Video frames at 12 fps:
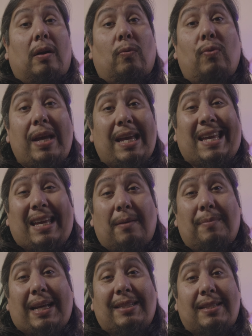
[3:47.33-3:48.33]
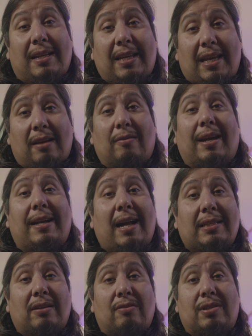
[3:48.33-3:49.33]
We may sit here and
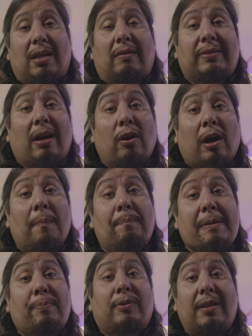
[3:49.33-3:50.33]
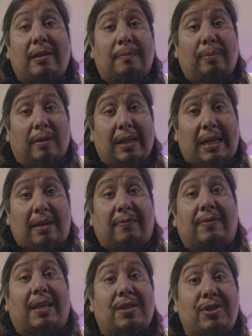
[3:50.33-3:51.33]
ask ourselves, how come people didn't
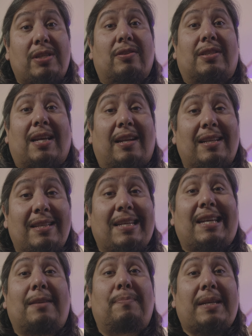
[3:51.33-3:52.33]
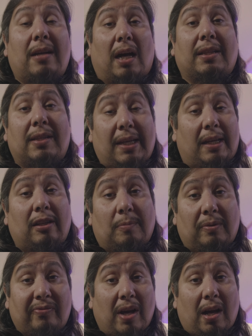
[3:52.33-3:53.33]
believe that Jesus had indeed begun the kingdom
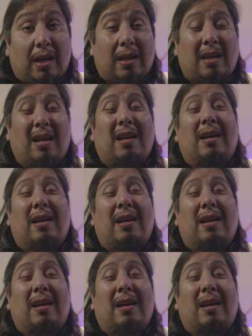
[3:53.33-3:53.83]
of God?